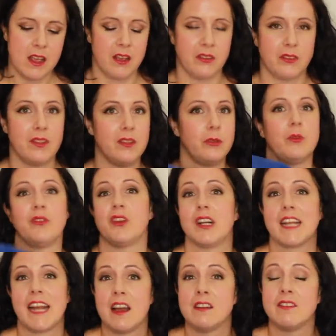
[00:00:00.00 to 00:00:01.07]
So this one's not
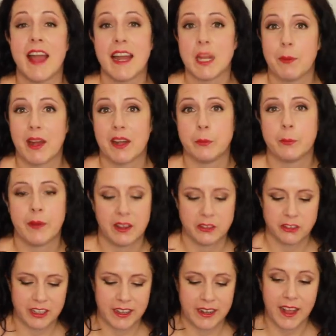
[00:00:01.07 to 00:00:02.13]
gonna have any pattern
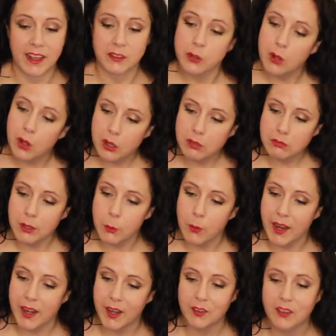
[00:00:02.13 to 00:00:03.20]
matching at all
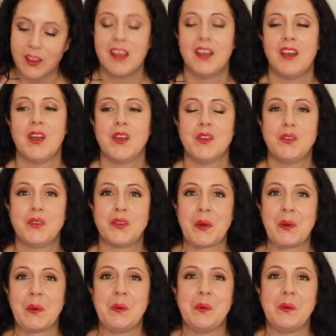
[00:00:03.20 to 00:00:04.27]
required.
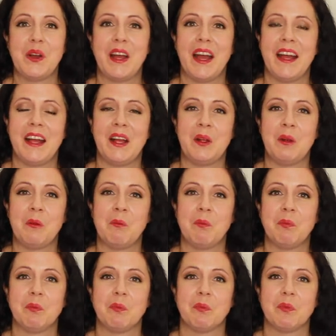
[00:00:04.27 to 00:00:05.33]
So
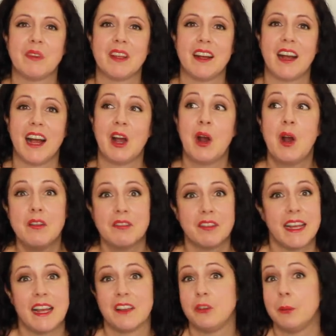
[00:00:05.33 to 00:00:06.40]

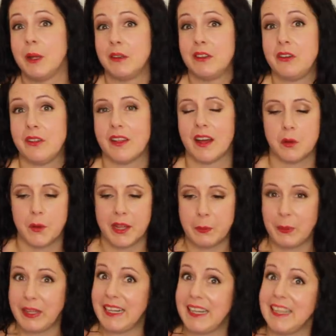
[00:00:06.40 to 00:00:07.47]
hopefully I should be able to do that quite
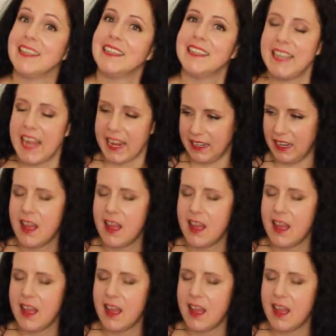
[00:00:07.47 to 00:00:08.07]
quickly. Yay.